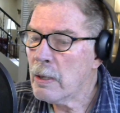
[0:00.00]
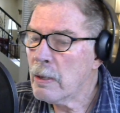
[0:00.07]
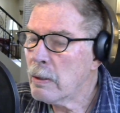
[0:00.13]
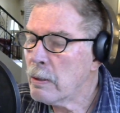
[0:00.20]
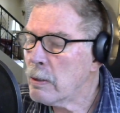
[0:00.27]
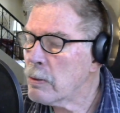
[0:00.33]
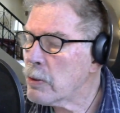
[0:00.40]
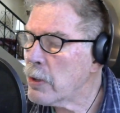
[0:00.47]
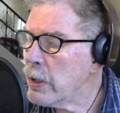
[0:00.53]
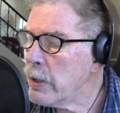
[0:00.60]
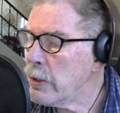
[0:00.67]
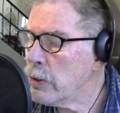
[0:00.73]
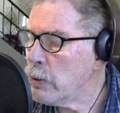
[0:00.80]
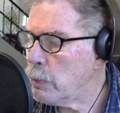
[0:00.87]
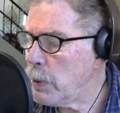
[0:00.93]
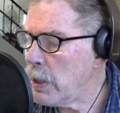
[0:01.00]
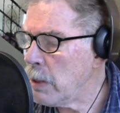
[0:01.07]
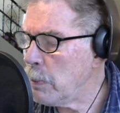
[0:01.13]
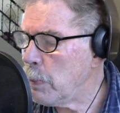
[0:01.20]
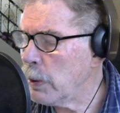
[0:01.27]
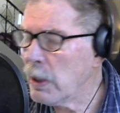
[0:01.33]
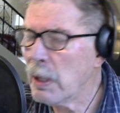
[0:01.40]
Okay, you
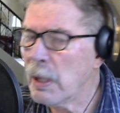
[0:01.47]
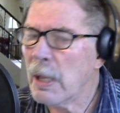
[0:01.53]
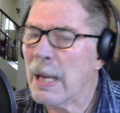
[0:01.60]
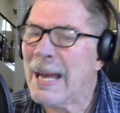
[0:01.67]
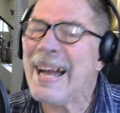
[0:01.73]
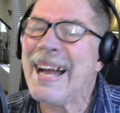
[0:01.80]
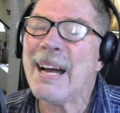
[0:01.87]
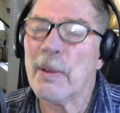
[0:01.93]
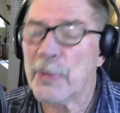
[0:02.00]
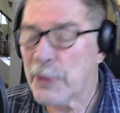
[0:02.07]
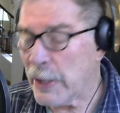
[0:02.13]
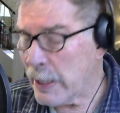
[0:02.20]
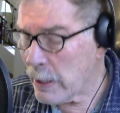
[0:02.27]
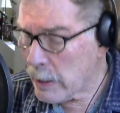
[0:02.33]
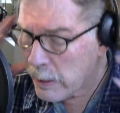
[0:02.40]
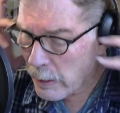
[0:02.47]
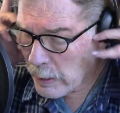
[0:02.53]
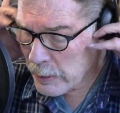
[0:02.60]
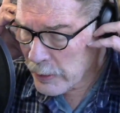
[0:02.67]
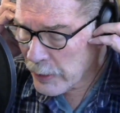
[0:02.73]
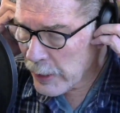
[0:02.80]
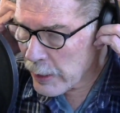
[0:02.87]
people out there
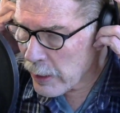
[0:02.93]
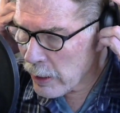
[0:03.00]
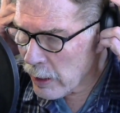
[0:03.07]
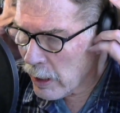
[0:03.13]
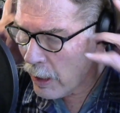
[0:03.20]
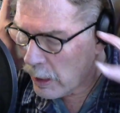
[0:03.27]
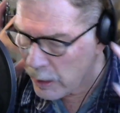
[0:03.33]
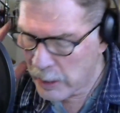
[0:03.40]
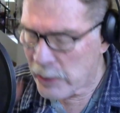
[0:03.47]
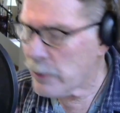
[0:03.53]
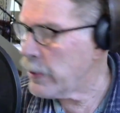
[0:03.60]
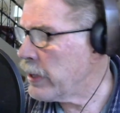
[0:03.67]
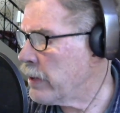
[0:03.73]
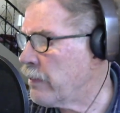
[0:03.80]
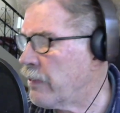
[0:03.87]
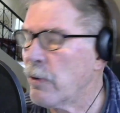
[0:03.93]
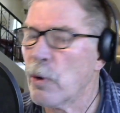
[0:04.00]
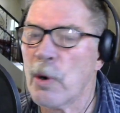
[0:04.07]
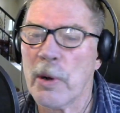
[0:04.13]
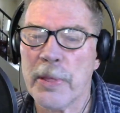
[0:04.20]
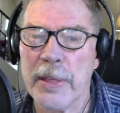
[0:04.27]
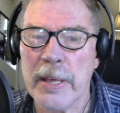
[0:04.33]
that are hungering
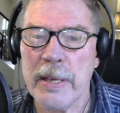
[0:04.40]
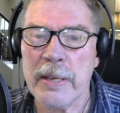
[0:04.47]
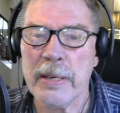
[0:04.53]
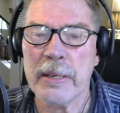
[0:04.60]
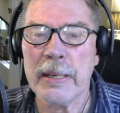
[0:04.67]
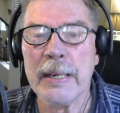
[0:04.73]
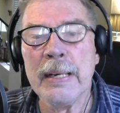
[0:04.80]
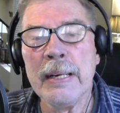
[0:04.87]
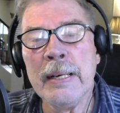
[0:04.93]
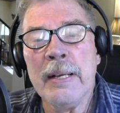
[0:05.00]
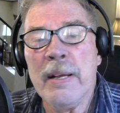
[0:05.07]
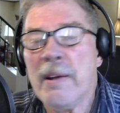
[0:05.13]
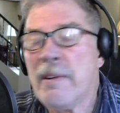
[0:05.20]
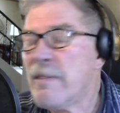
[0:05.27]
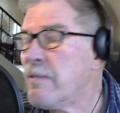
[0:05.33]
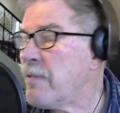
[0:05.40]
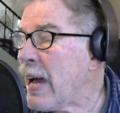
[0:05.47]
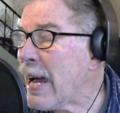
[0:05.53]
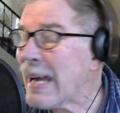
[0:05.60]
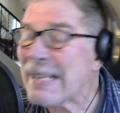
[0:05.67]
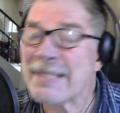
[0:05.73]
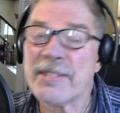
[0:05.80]
for the
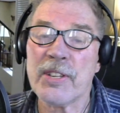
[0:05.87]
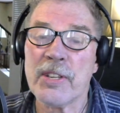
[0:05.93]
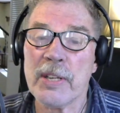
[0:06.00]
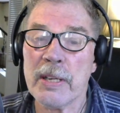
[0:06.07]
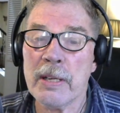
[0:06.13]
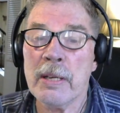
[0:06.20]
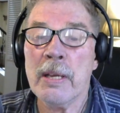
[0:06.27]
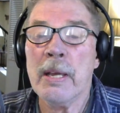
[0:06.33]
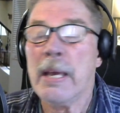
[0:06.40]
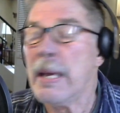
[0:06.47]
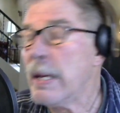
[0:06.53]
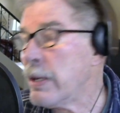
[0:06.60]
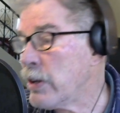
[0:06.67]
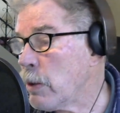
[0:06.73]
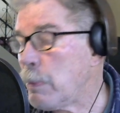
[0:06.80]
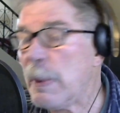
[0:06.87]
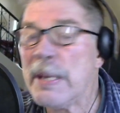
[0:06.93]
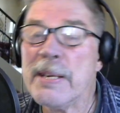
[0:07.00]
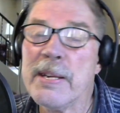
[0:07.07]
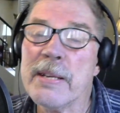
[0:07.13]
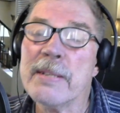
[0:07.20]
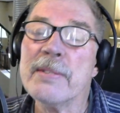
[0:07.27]
facts and
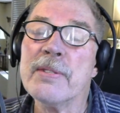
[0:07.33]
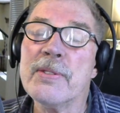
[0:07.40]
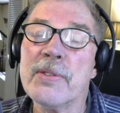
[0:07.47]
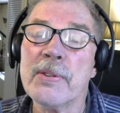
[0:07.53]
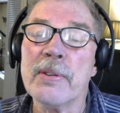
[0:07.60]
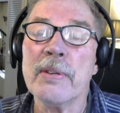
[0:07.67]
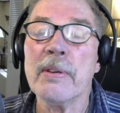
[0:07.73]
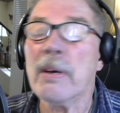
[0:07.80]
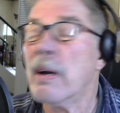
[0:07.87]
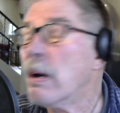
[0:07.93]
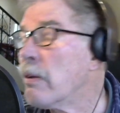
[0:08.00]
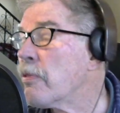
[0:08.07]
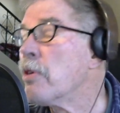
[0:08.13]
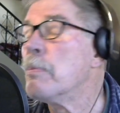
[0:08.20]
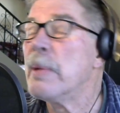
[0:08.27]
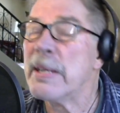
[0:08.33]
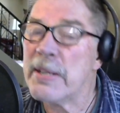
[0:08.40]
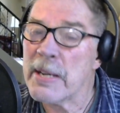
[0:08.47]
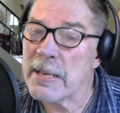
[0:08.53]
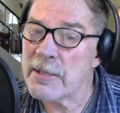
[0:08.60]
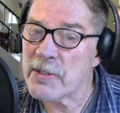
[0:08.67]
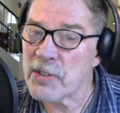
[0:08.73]
opinions of the
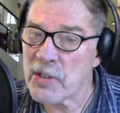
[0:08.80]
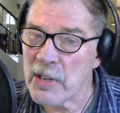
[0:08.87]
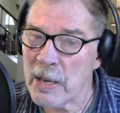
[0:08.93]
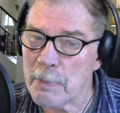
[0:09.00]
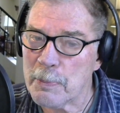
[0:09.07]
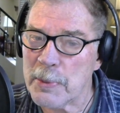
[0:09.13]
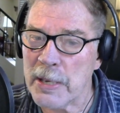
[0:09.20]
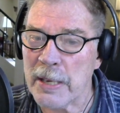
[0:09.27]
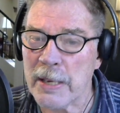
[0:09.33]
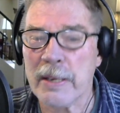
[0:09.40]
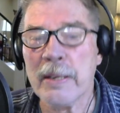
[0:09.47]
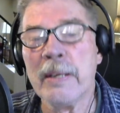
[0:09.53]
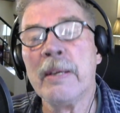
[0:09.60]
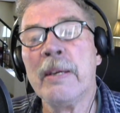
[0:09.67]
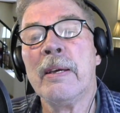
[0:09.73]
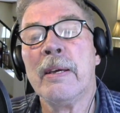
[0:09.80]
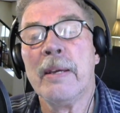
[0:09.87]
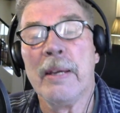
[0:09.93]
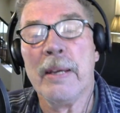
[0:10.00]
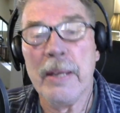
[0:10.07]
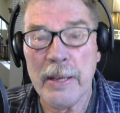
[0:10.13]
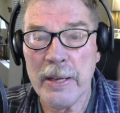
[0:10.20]
Midnight Skeptic,
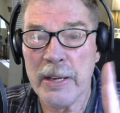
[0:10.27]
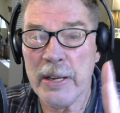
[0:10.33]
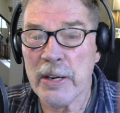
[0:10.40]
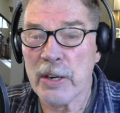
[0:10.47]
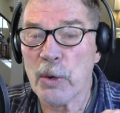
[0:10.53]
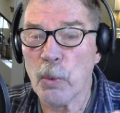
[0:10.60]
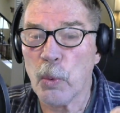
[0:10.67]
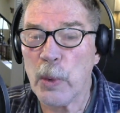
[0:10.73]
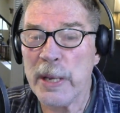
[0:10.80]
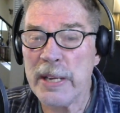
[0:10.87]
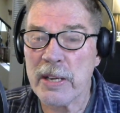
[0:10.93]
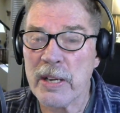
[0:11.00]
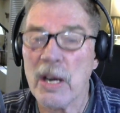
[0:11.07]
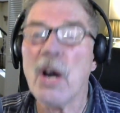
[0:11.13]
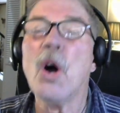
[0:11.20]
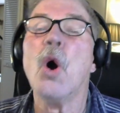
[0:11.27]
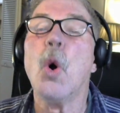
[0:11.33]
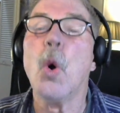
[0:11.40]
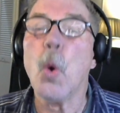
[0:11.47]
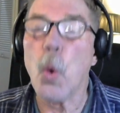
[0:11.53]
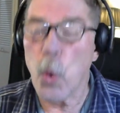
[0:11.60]
here we go.